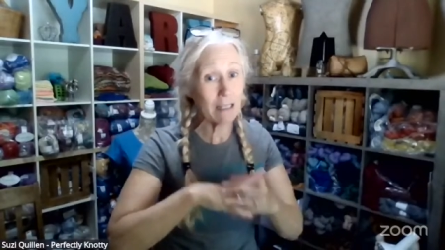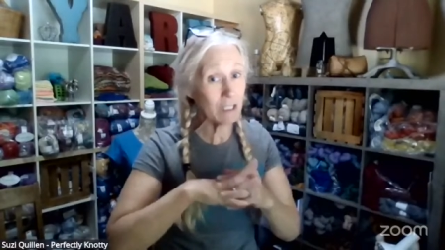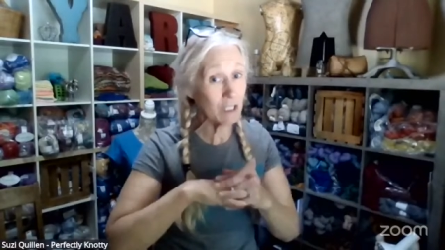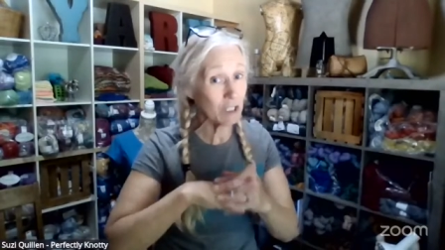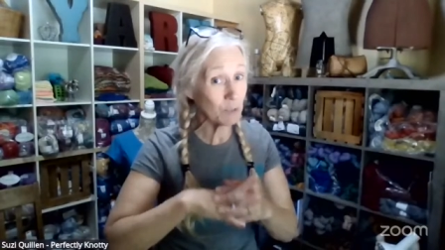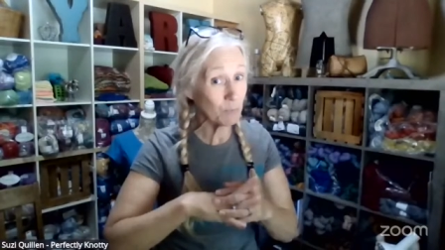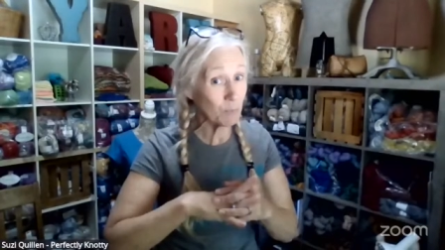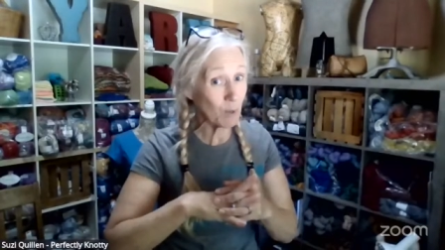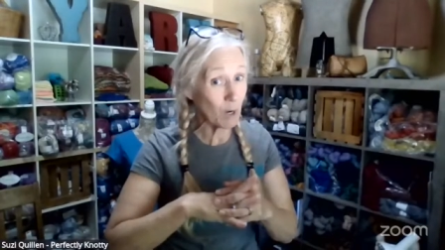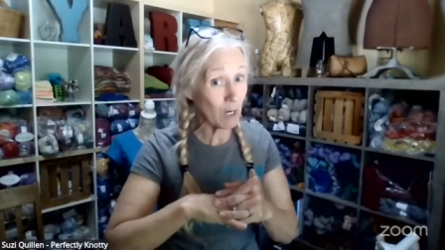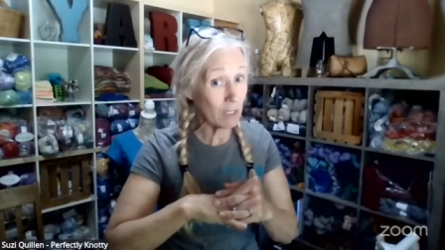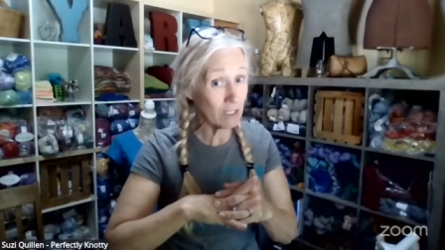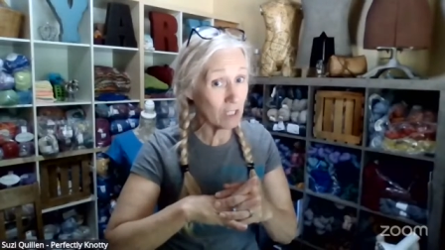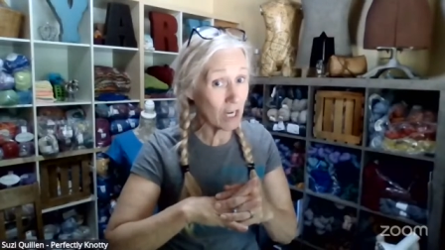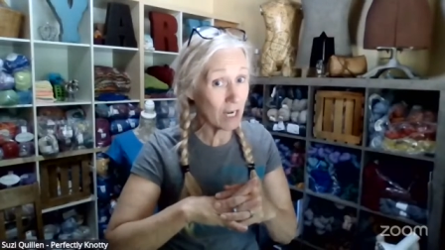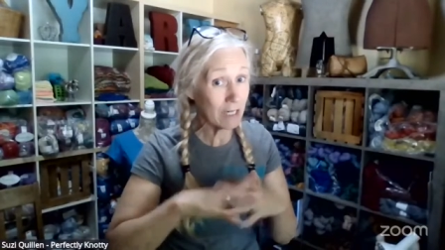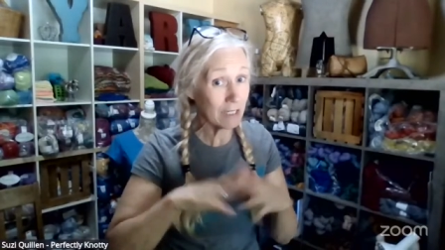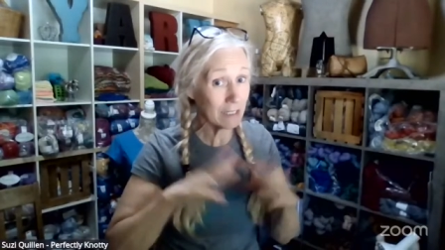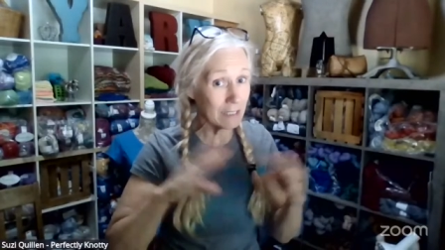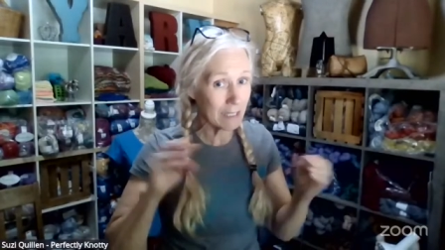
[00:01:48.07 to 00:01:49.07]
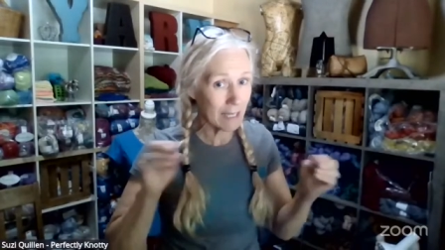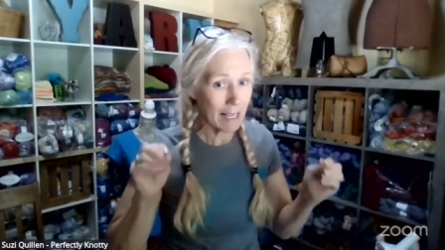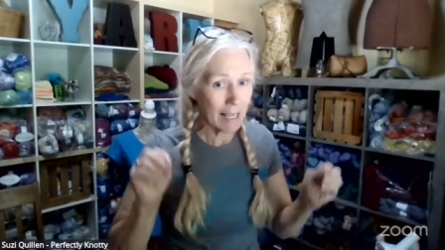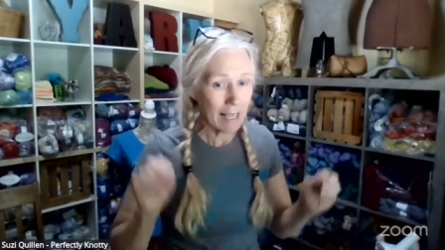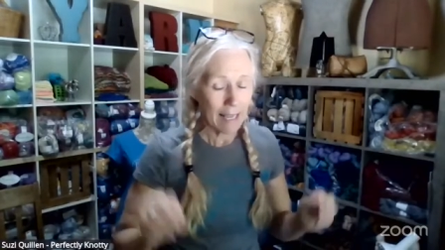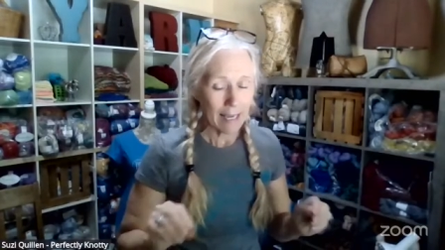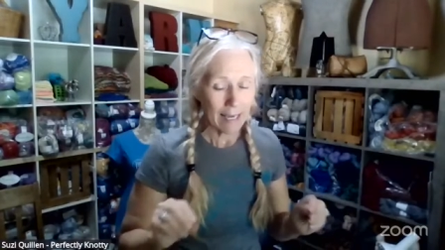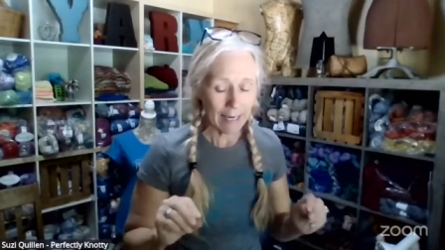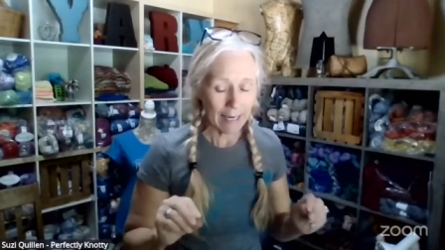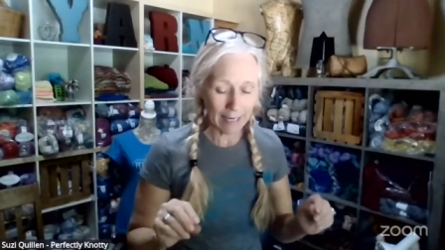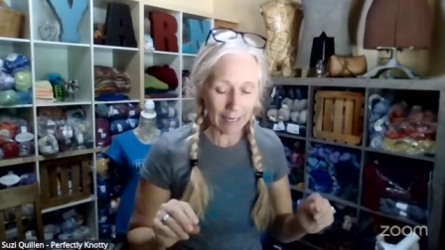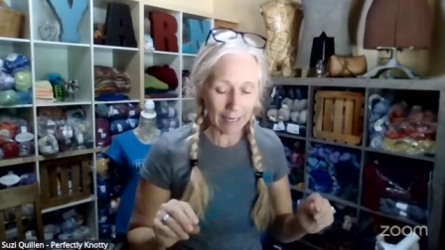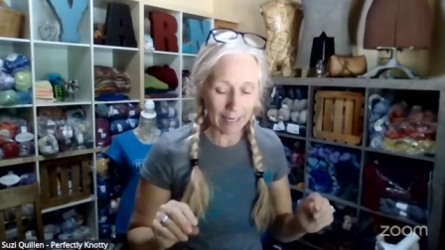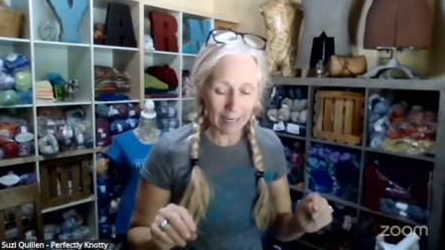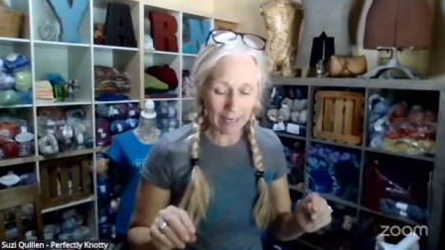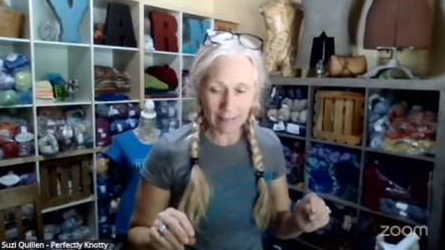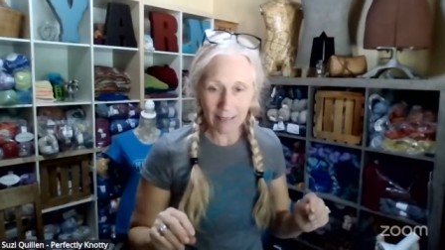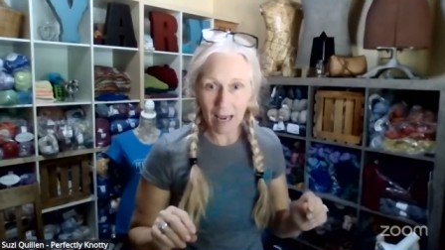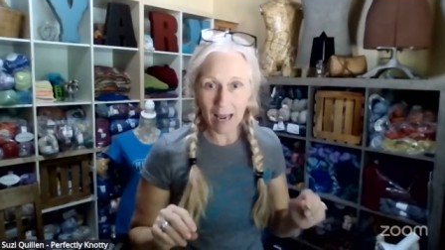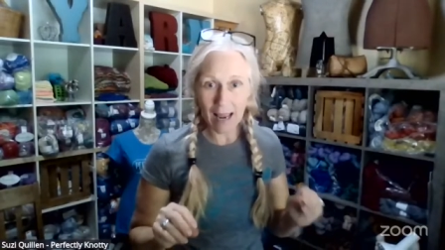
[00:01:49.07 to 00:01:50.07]
project.
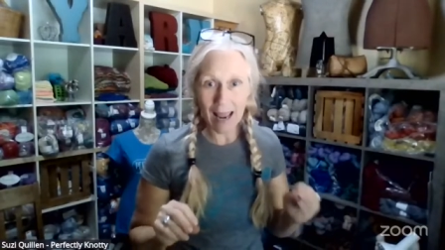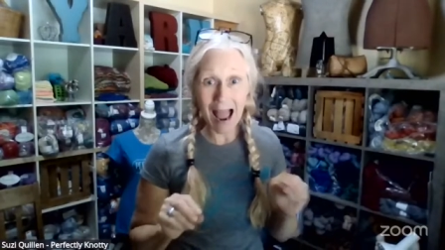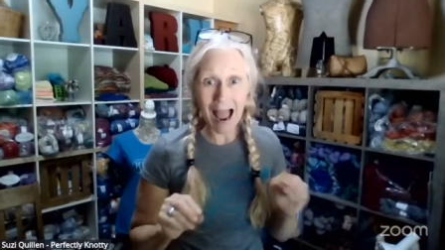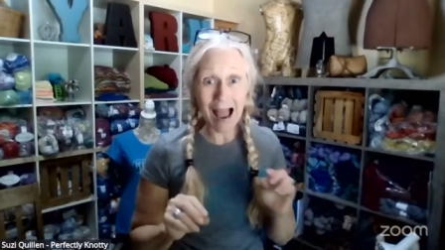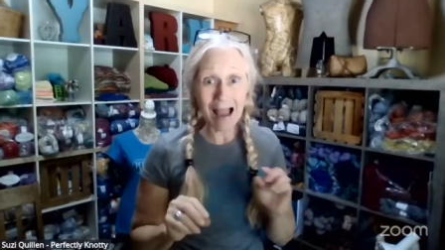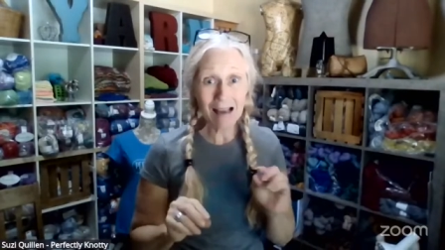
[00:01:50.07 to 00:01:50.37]
And I